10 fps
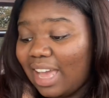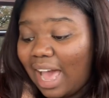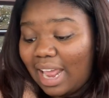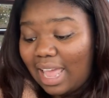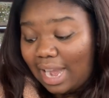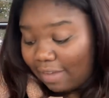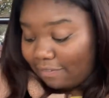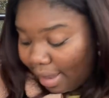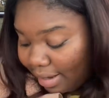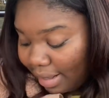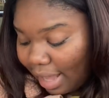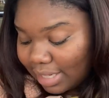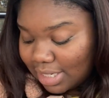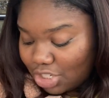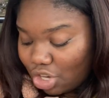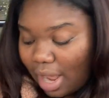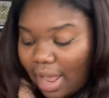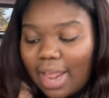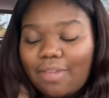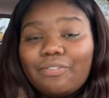got it. And I finally got to
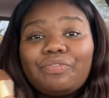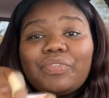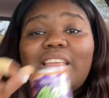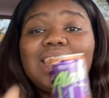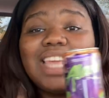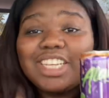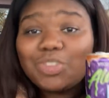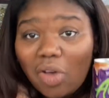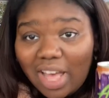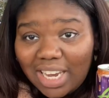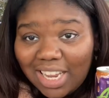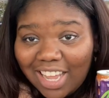try this one.